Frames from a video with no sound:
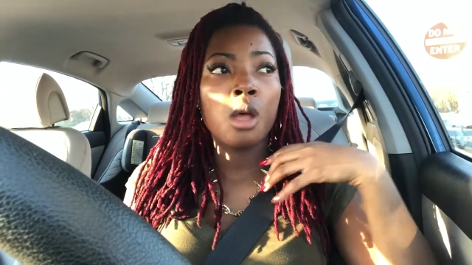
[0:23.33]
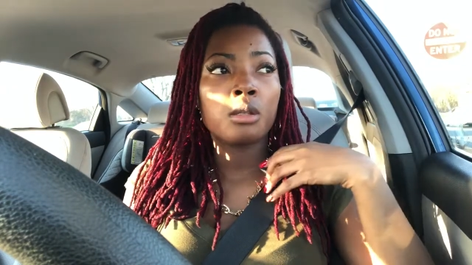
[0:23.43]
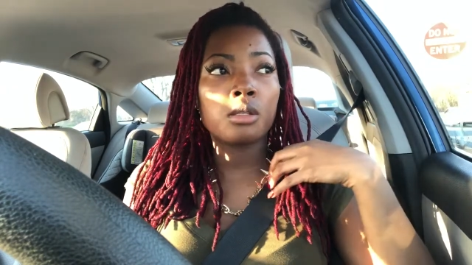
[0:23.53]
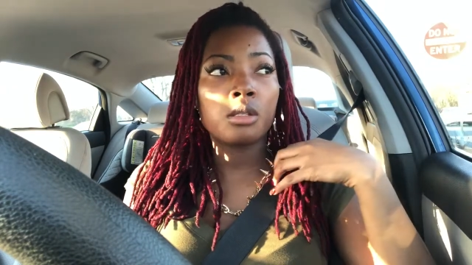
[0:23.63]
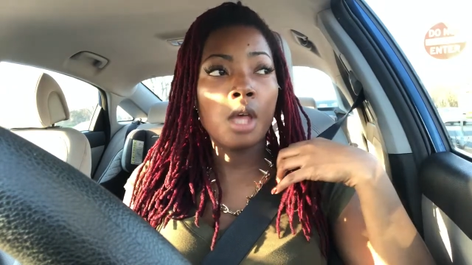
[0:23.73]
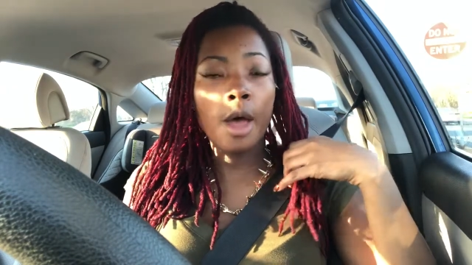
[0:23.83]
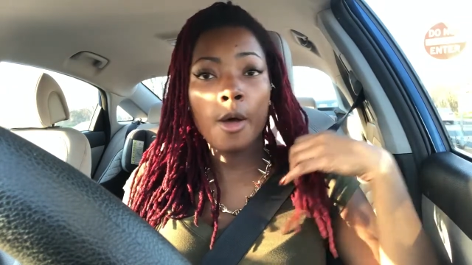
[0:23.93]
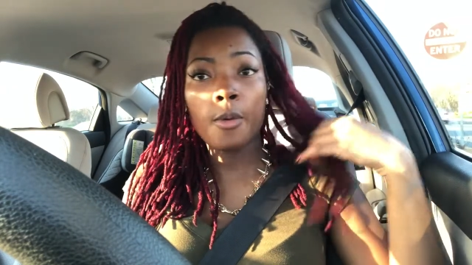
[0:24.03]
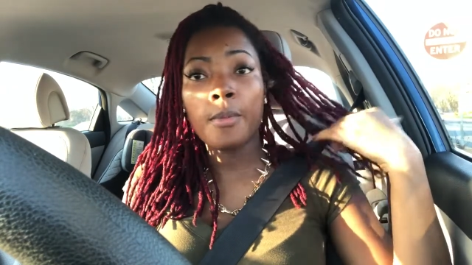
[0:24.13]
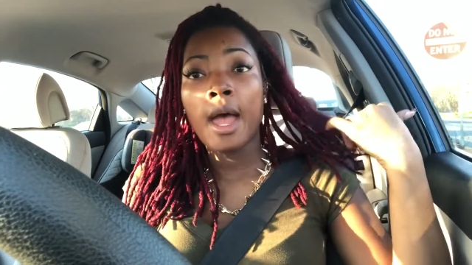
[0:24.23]

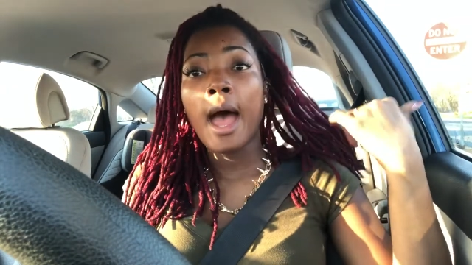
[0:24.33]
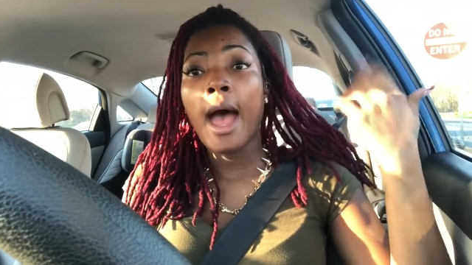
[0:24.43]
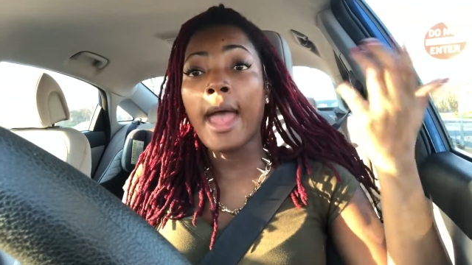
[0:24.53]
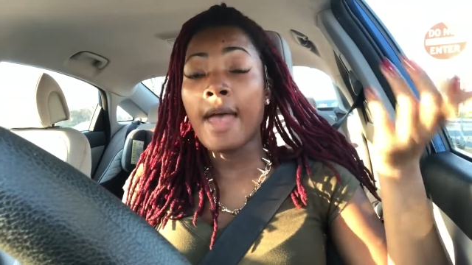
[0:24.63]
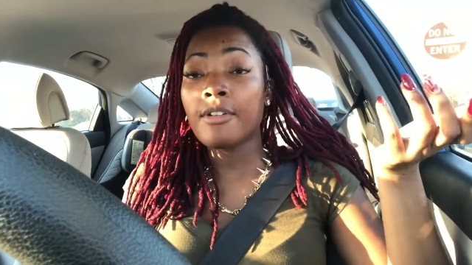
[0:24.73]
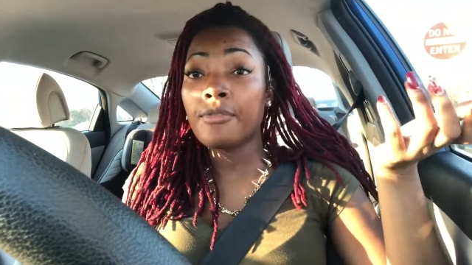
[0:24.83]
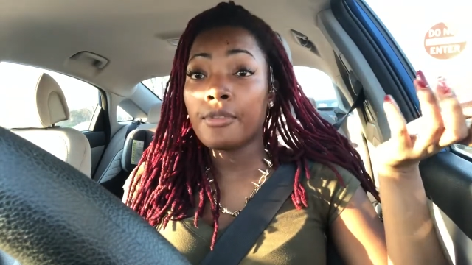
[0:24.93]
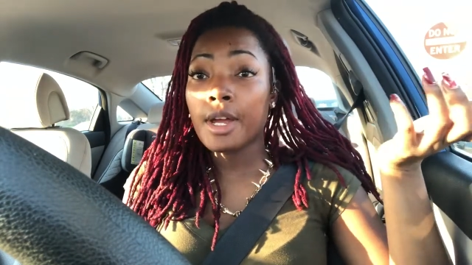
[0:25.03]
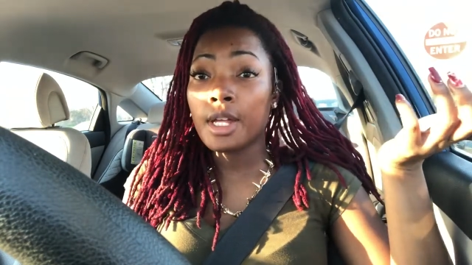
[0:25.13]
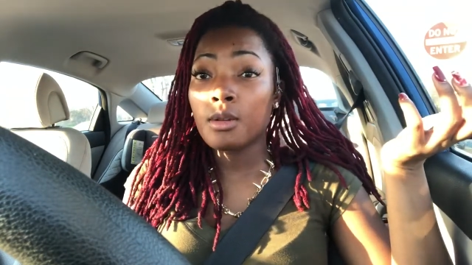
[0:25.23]
So I have a
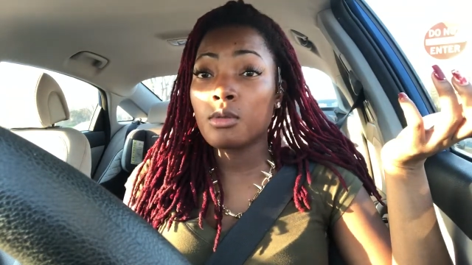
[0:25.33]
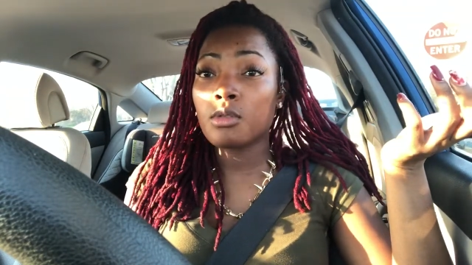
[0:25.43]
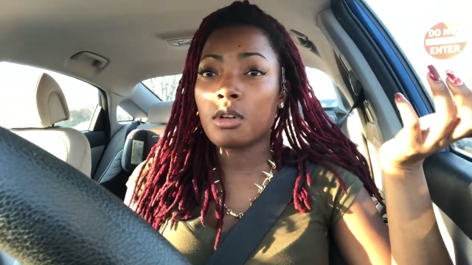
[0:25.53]
friend who's